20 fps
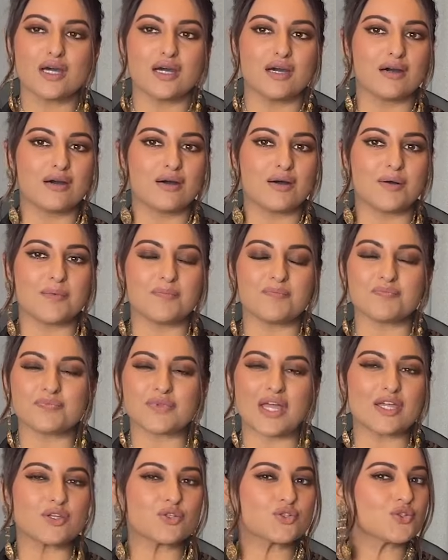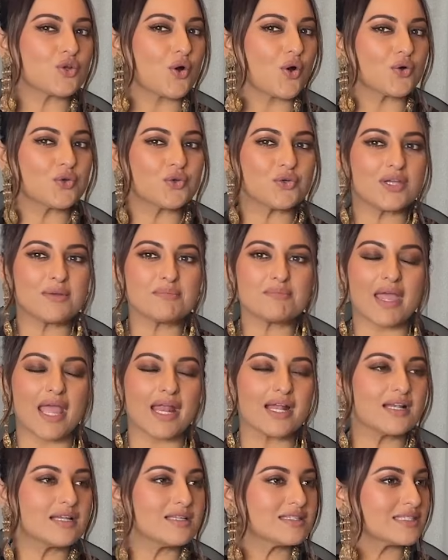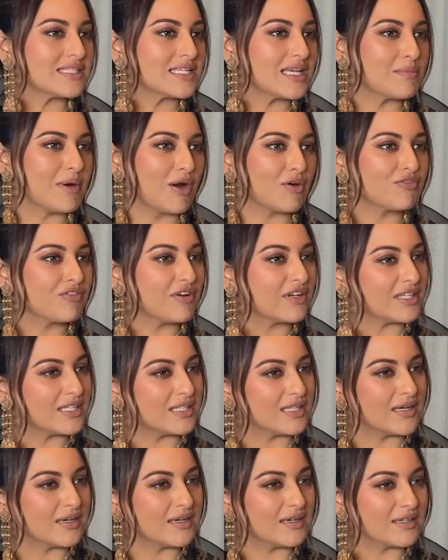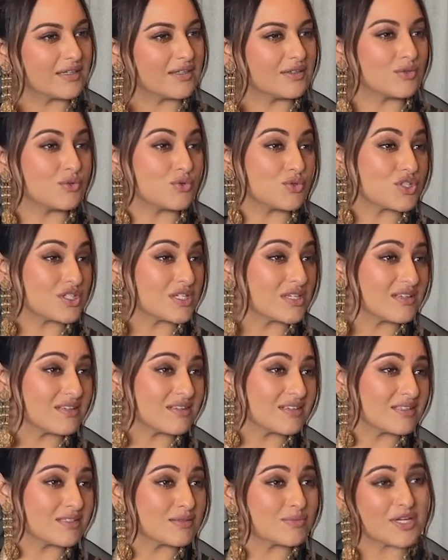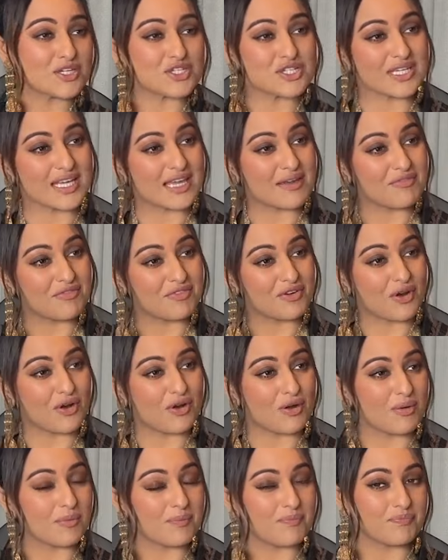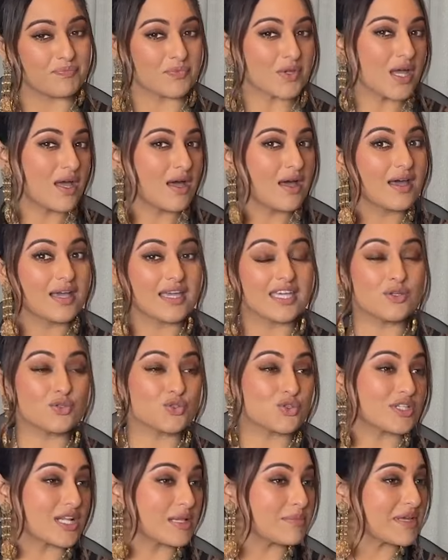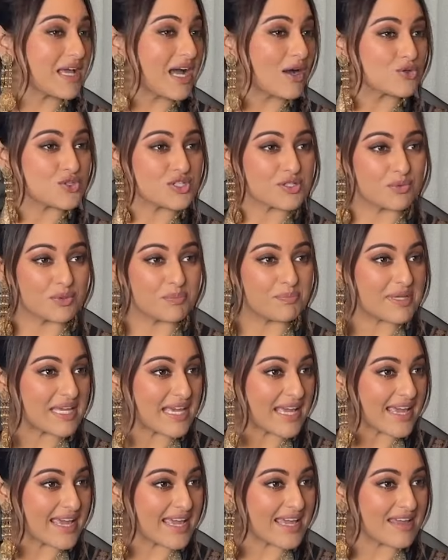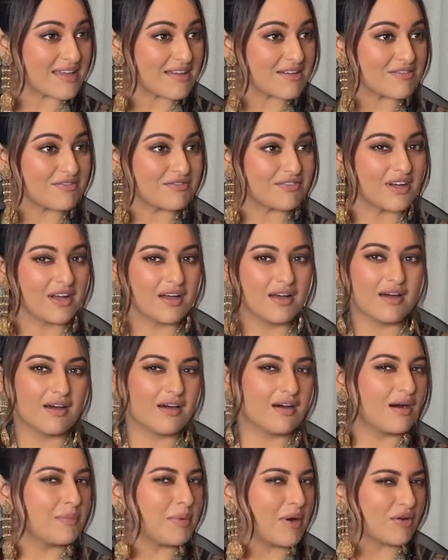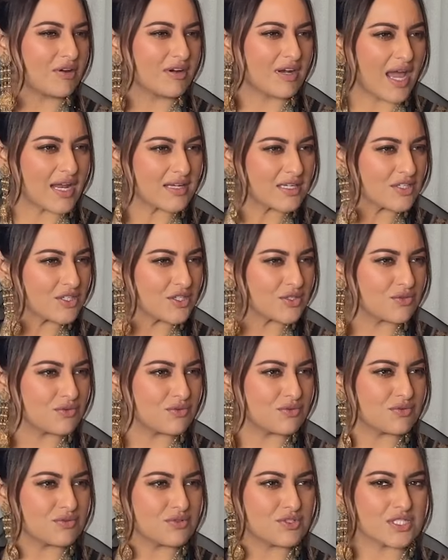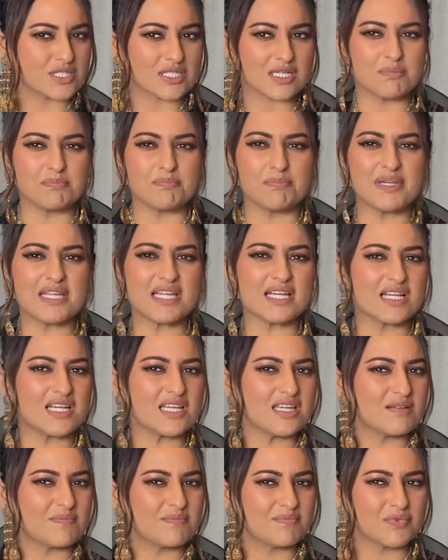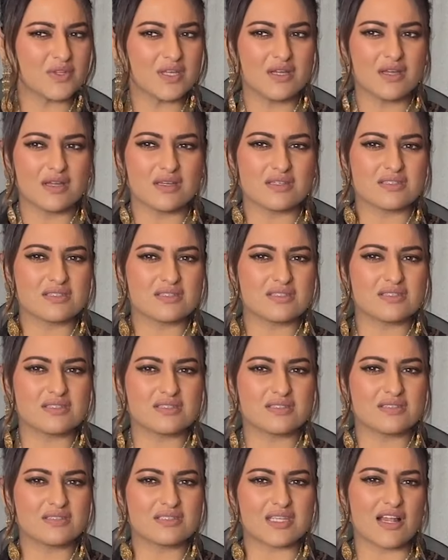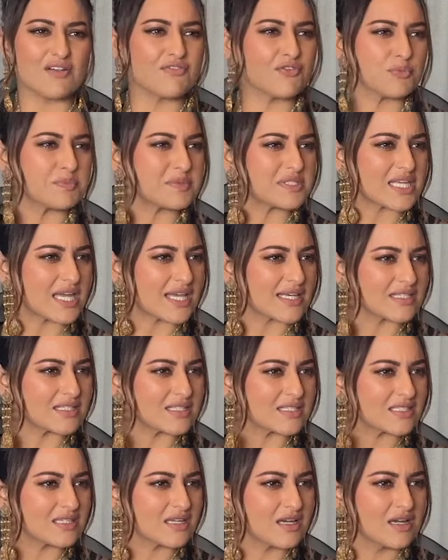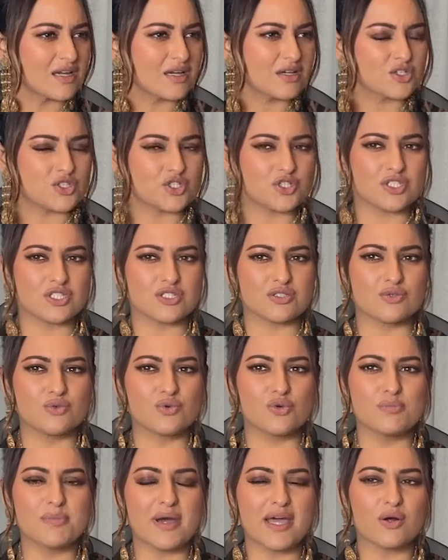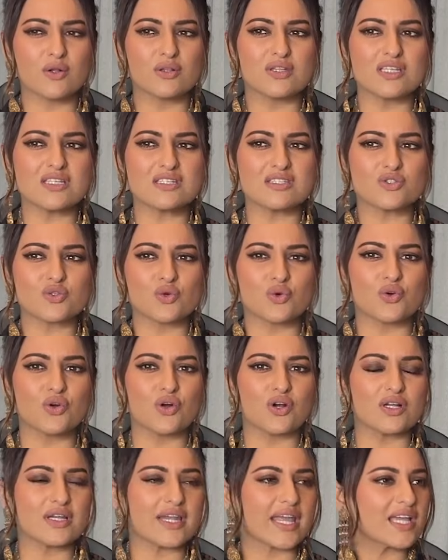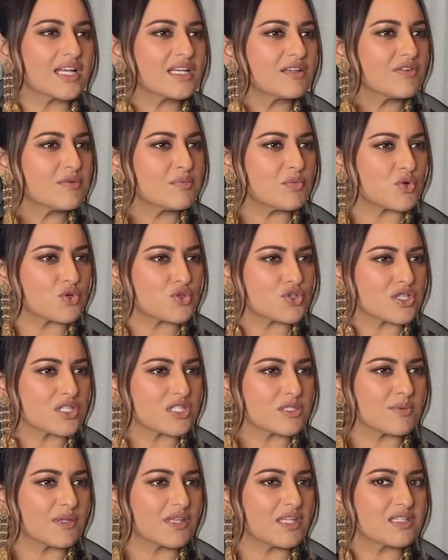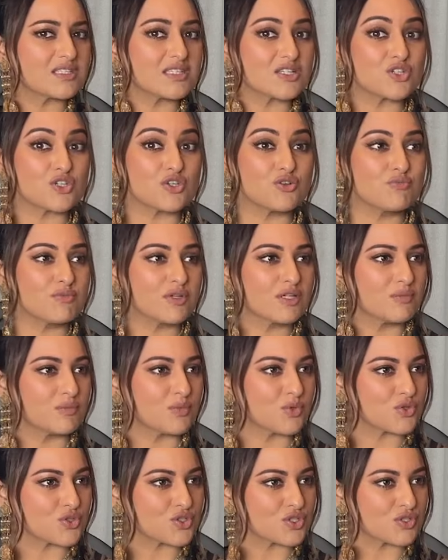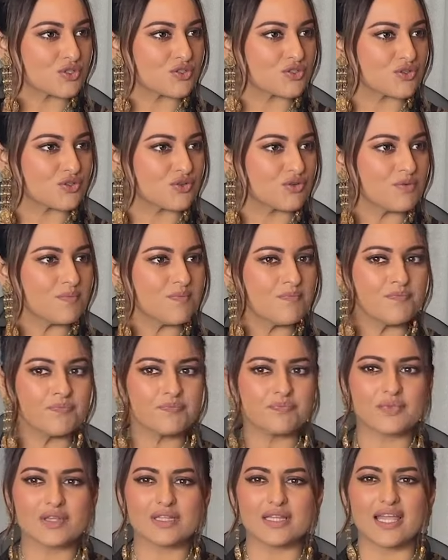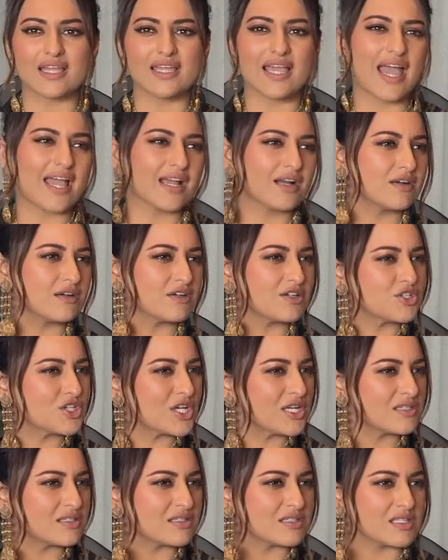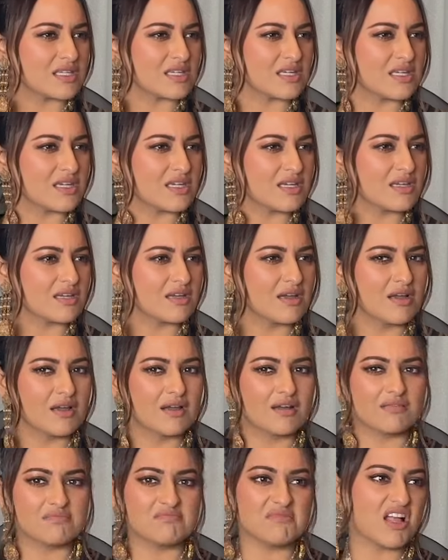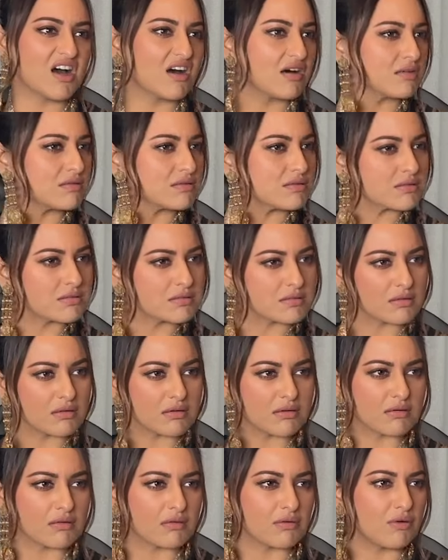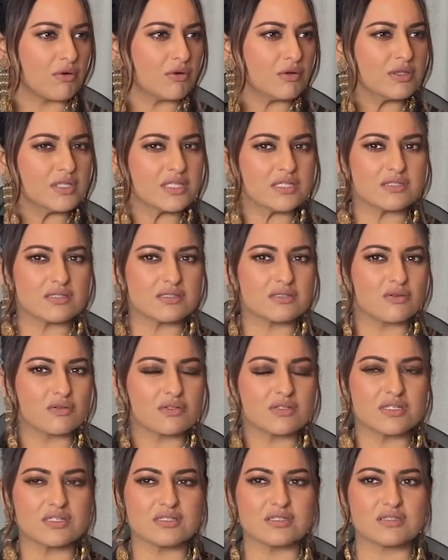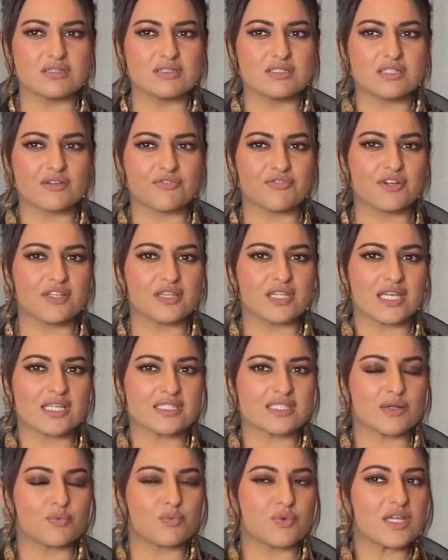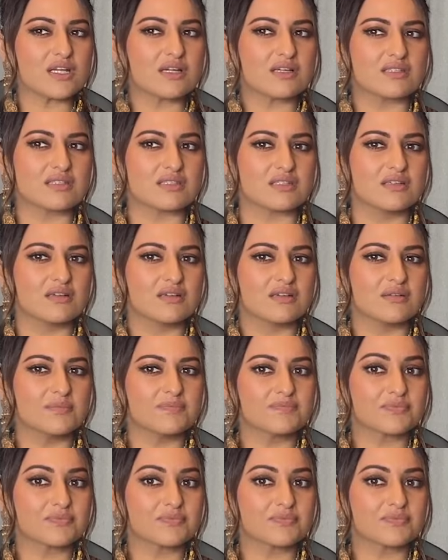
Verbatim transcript: um, I used to talk to him endlessly about Farida and who she is, where she came from. He used to tell me how she would behave, yeah. about her attitude. She's completely self-obsessed she's ruled by all these so-called negative emotions, but they're such human emotions, you know, yeah. like anger, jealousy, lust, uh, all these all these different things that we consider